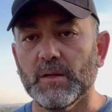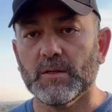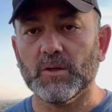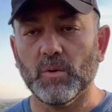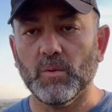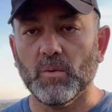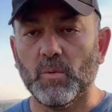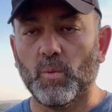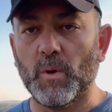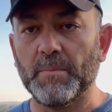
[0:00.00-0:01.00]
So
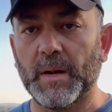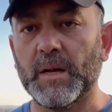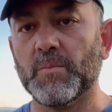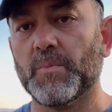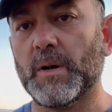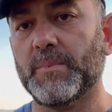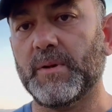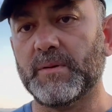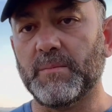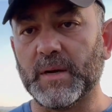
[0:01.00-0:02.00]
when buying in
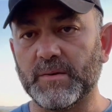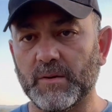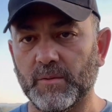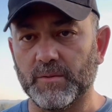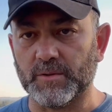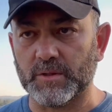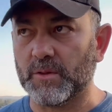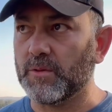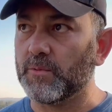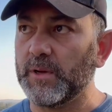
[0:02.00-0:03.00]
properties in Mexico, there's
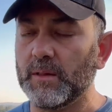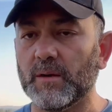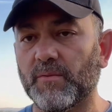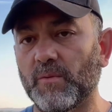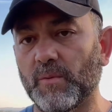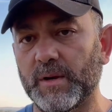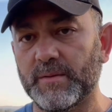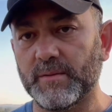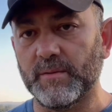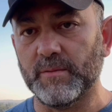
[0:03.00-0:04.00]
three different ways
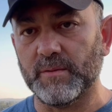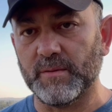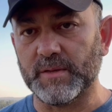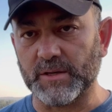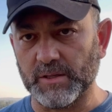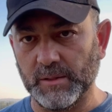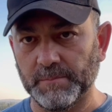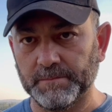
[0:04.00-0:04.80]
to section it.